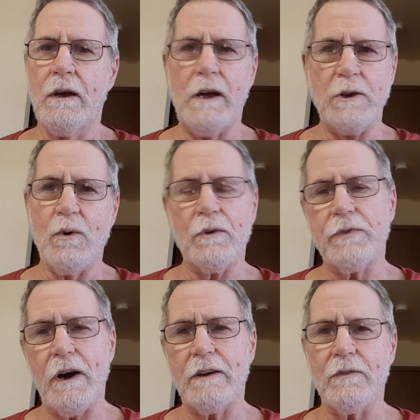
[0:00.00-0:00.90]
and you won't
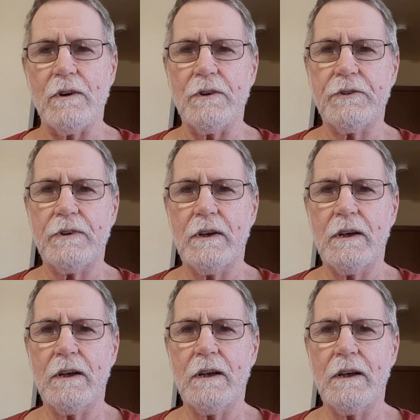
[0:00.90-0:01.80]
find a verse
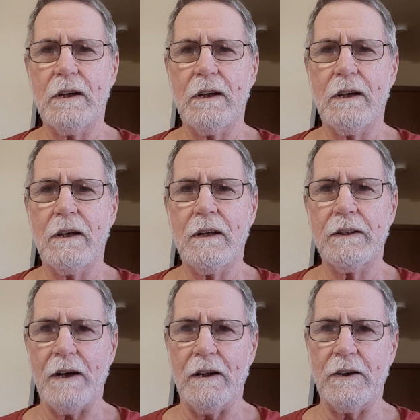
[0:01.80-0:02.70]

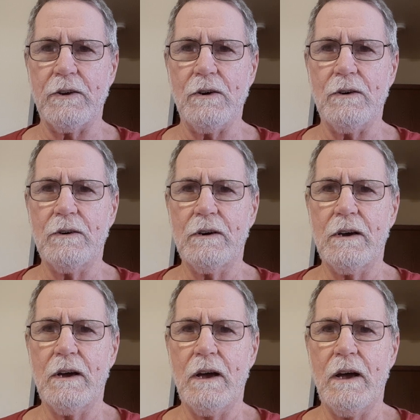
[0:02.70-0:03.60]
telling you
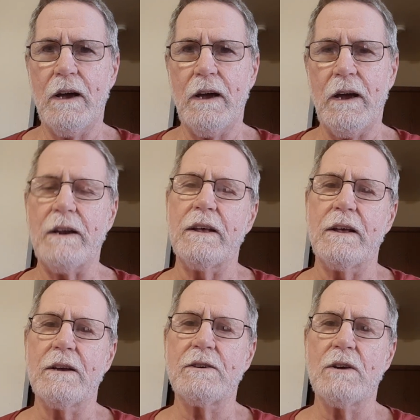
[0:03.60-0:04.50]

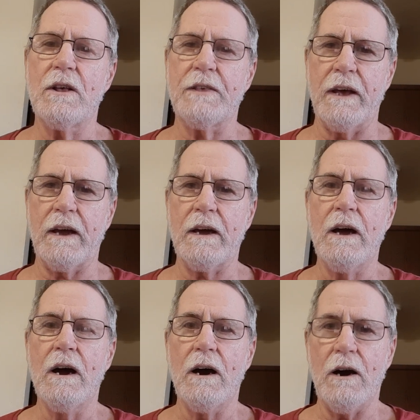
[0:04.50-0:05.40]
anything
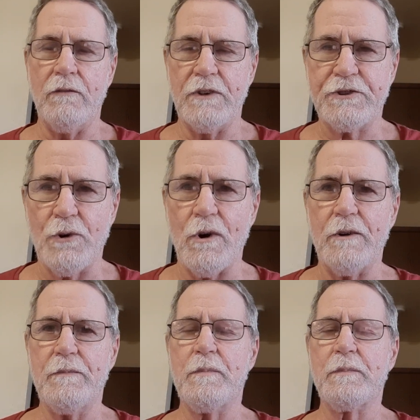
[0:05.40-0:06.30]
of the sort.